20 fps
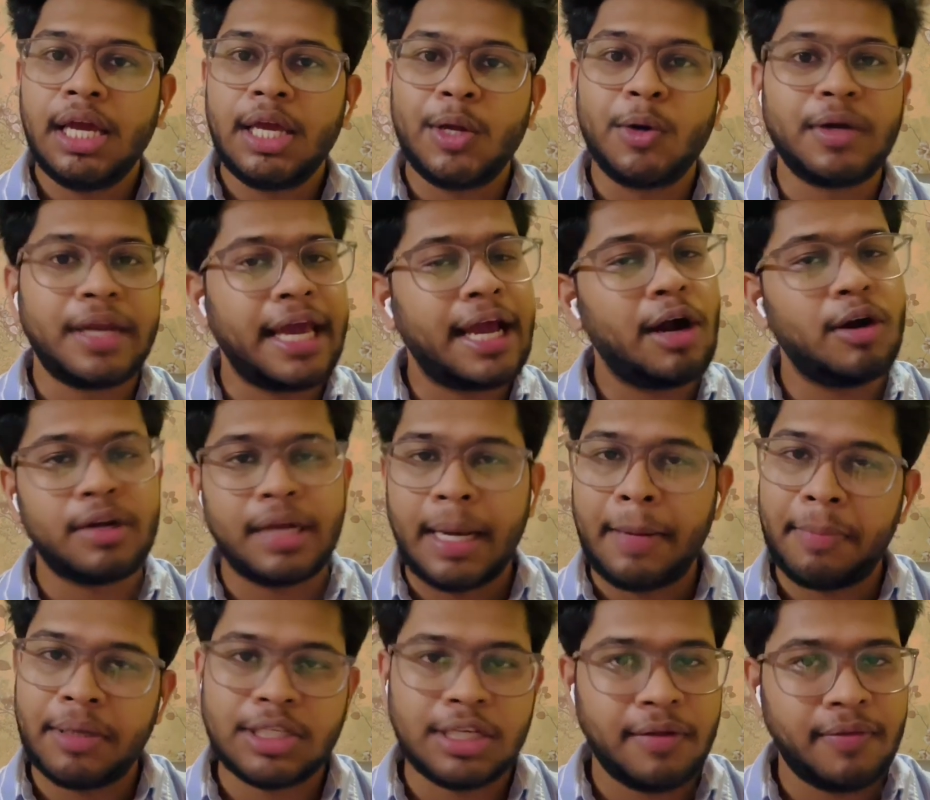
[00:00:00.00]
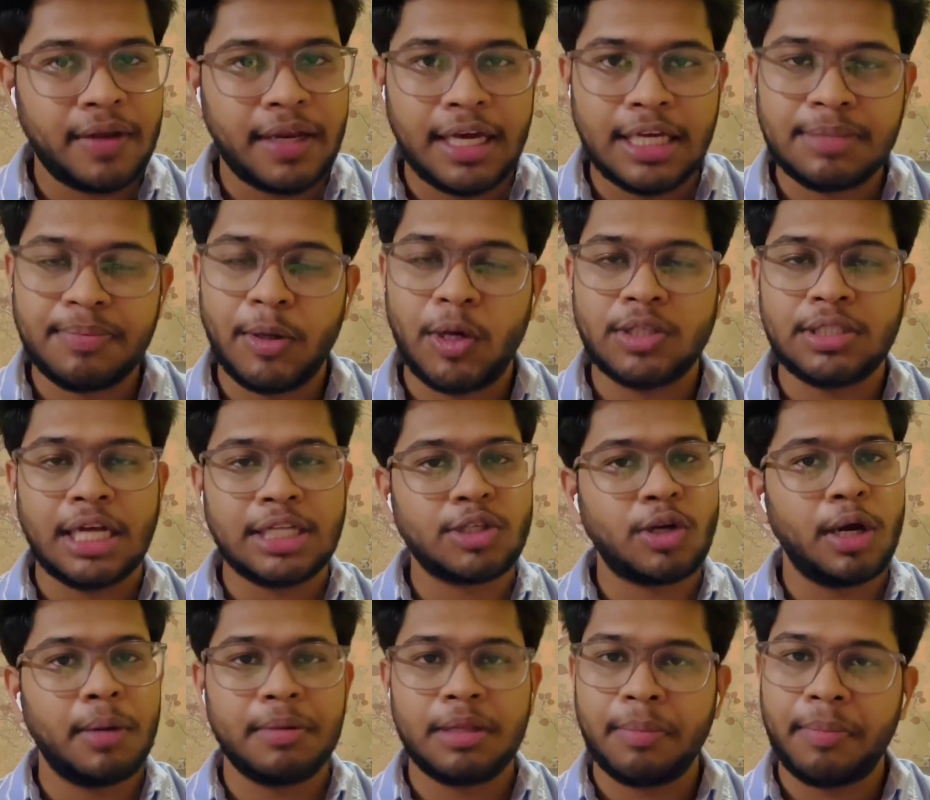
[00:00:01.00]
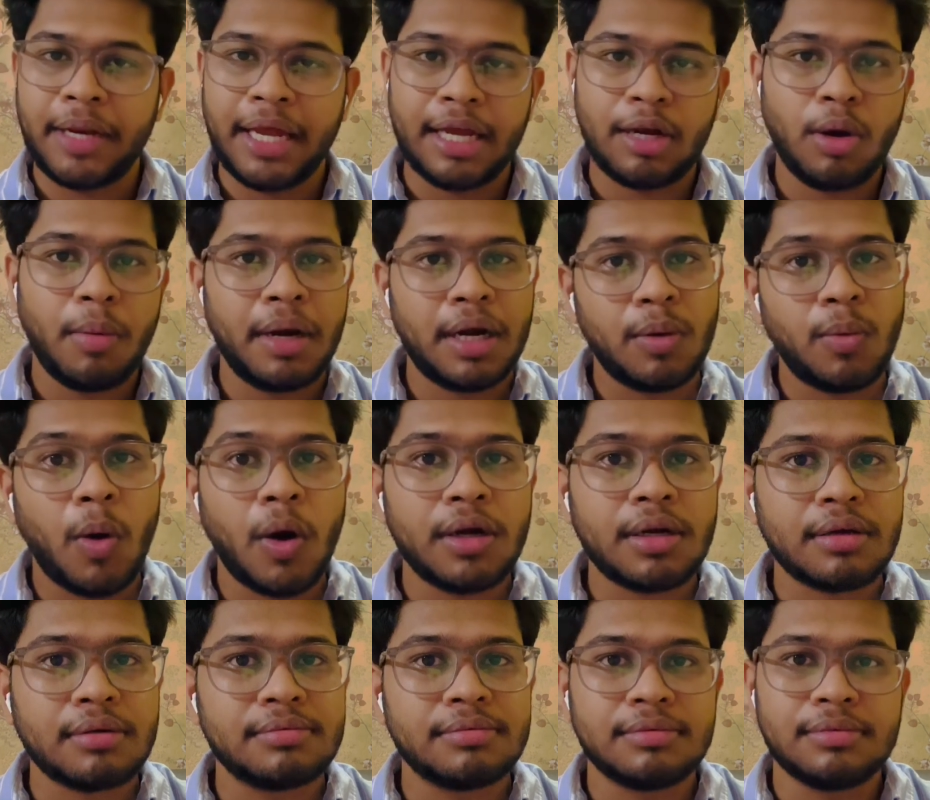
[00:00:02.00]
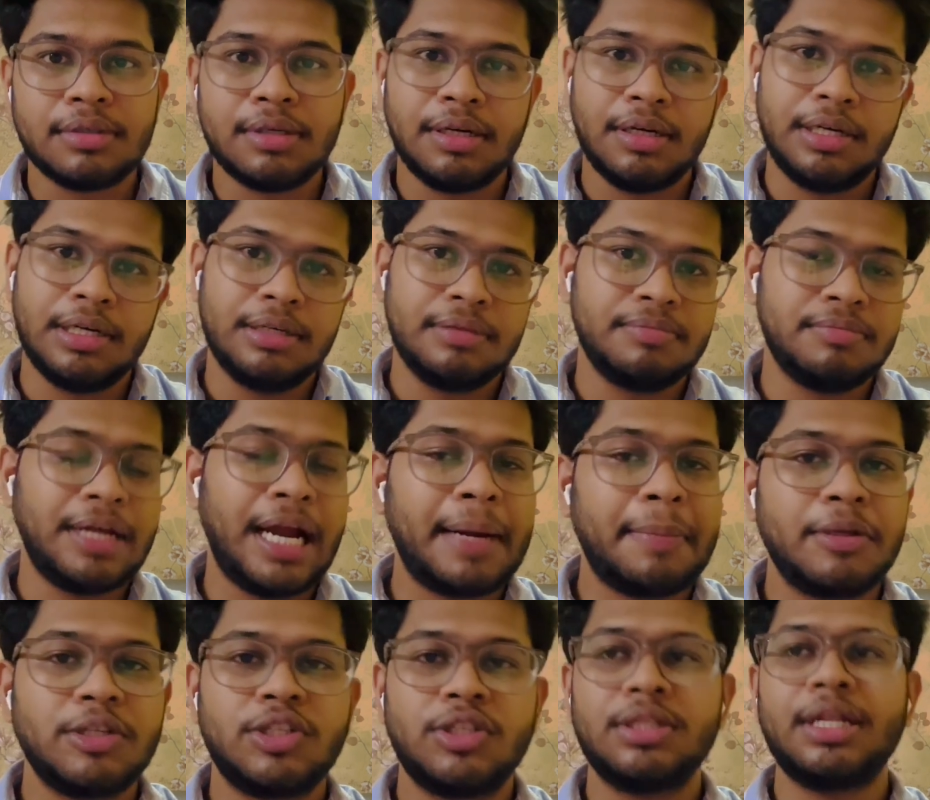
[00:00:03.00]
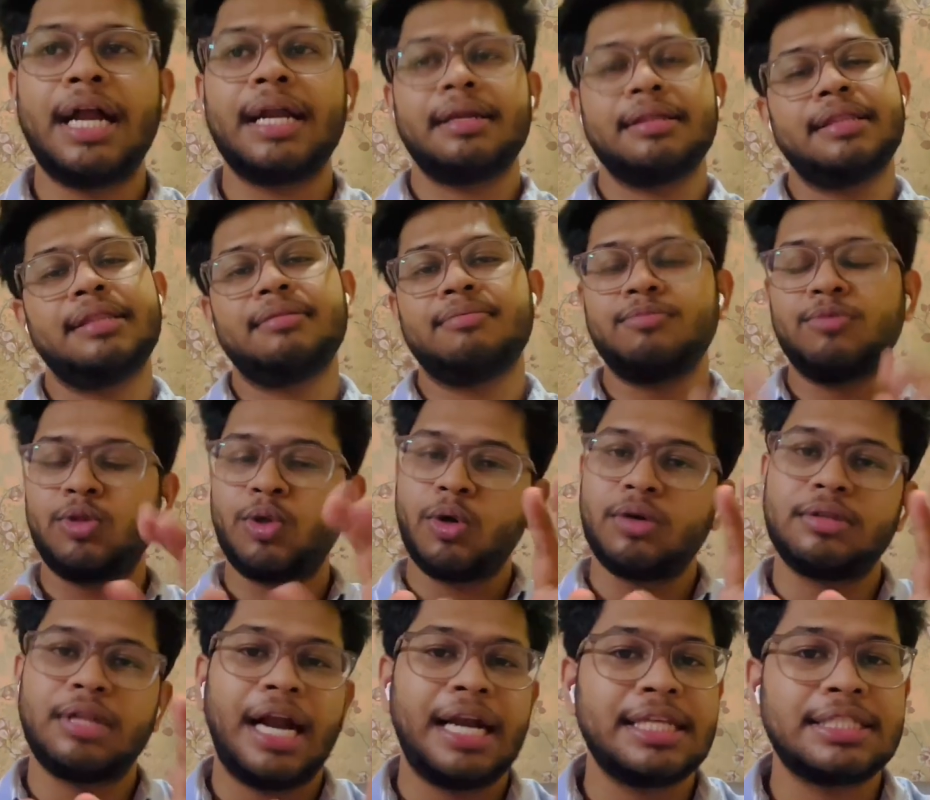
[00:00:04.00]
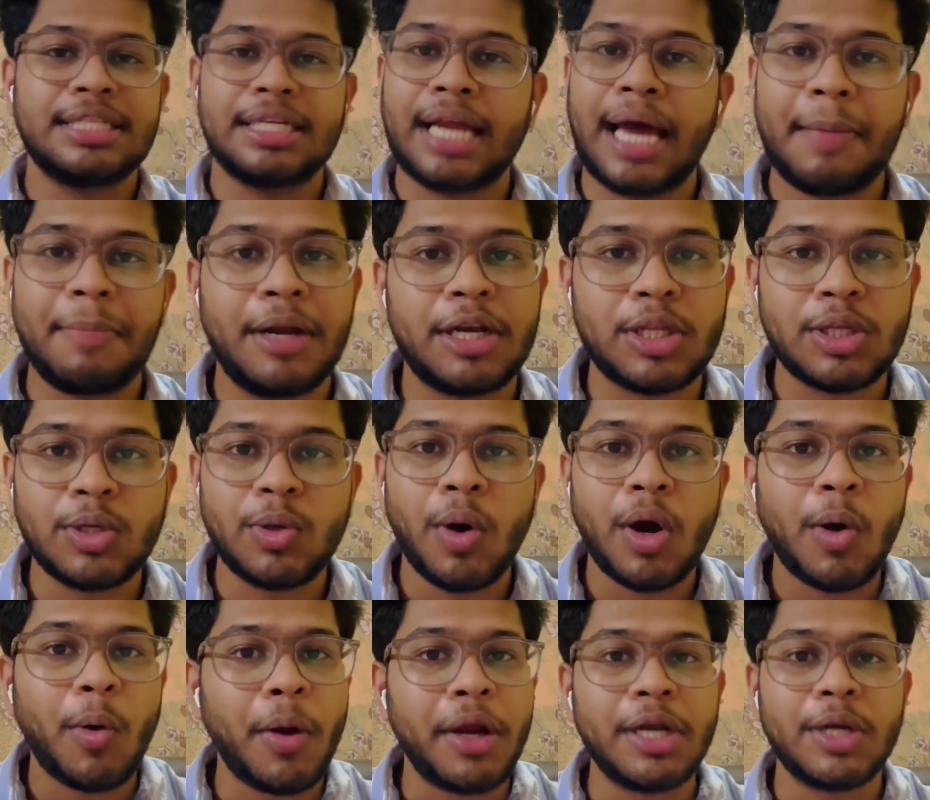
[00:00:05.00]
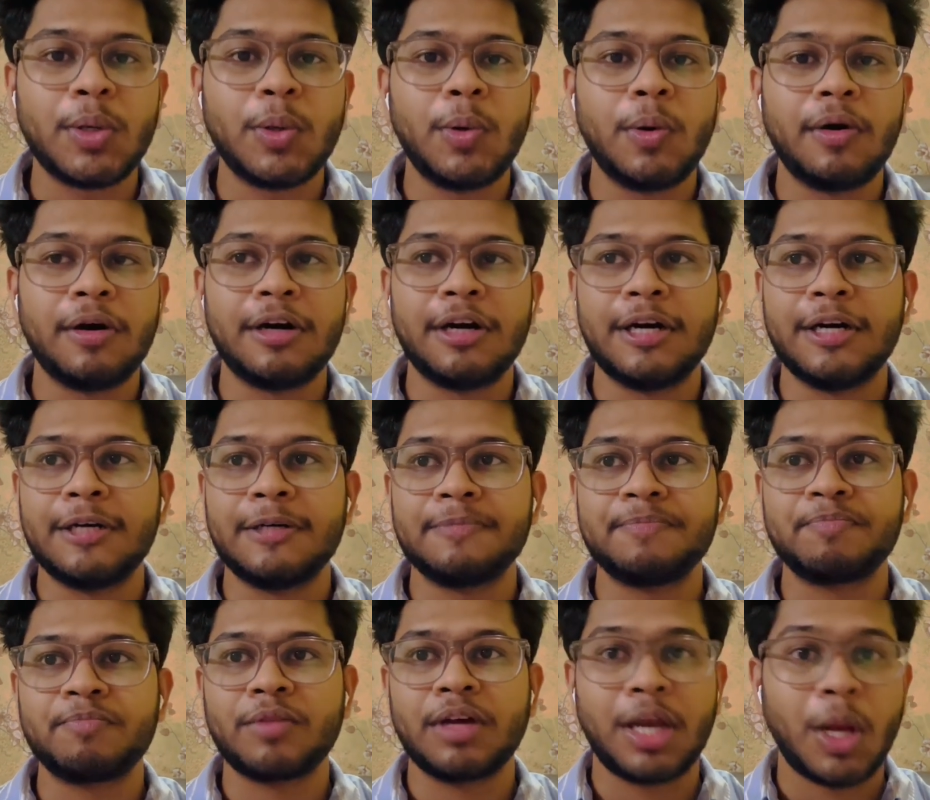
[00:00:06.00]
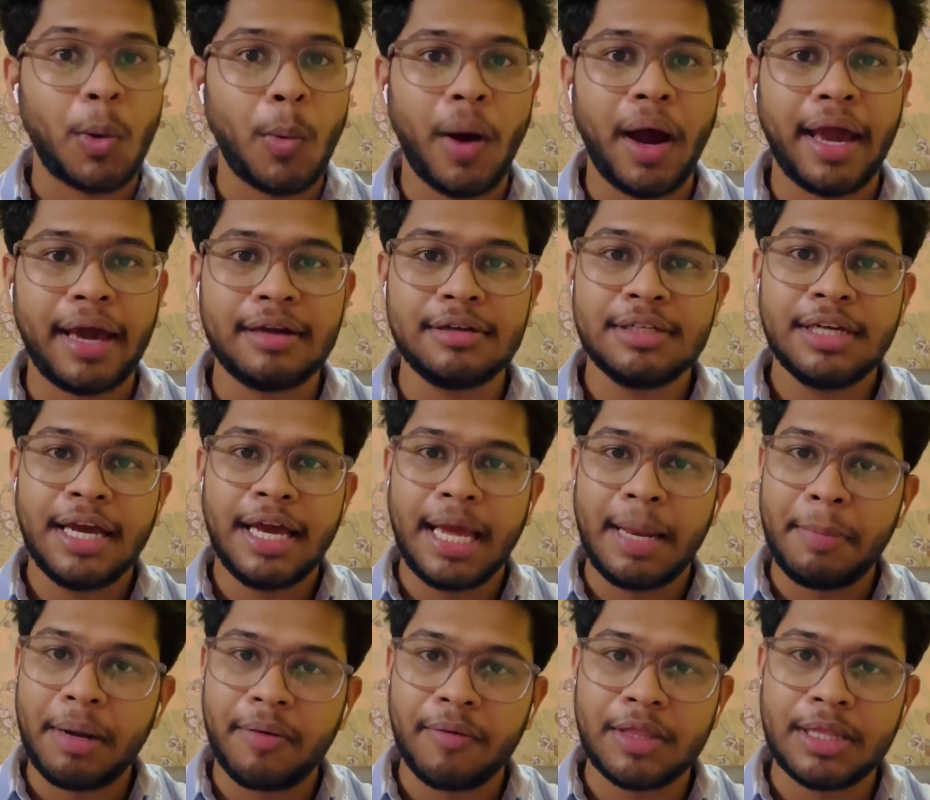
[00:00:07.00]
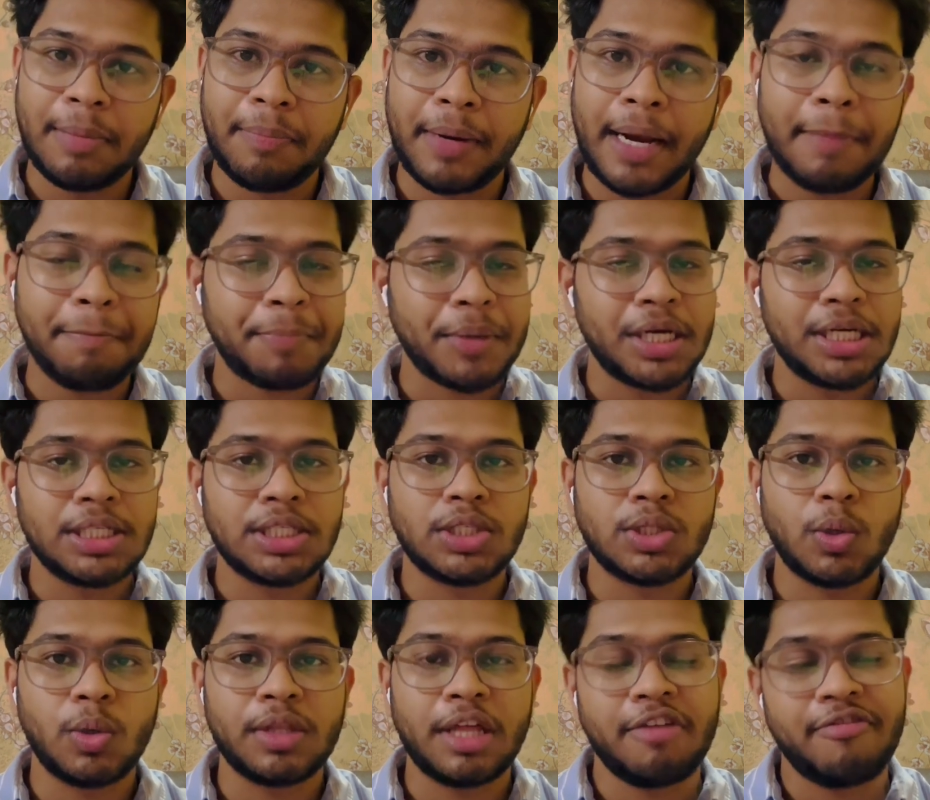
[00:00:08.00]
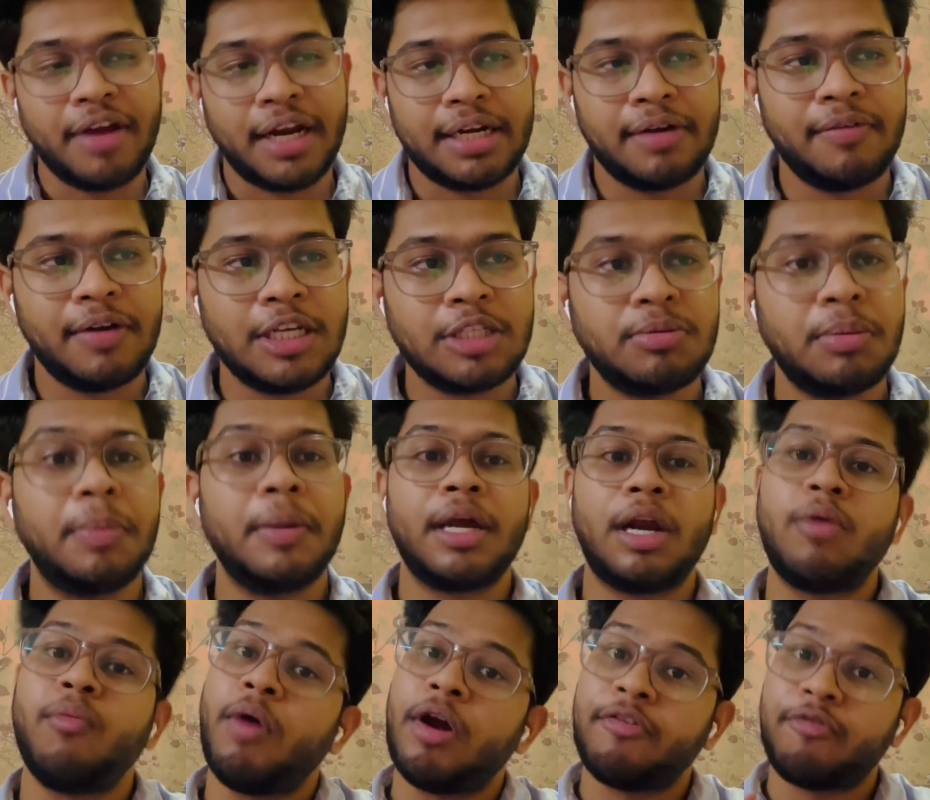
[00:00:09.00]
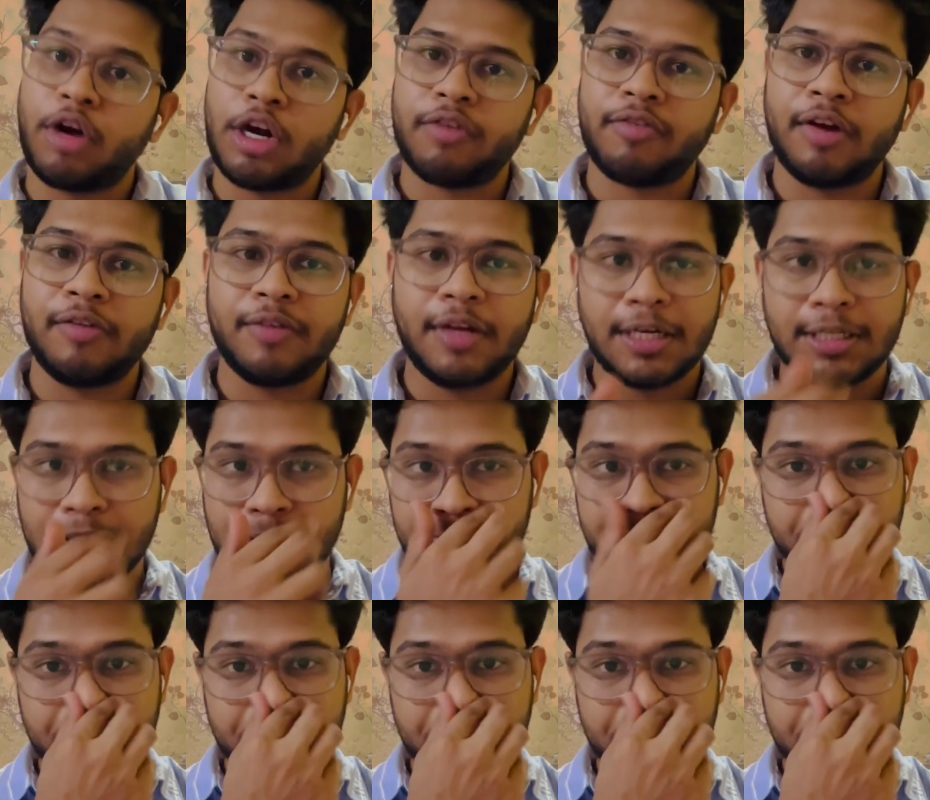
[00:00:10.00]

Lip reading: You take out 10% of the days because that's going to be the break no matter what. That is the time that you are going to require in between the prep. So the effective days would be around 145 days.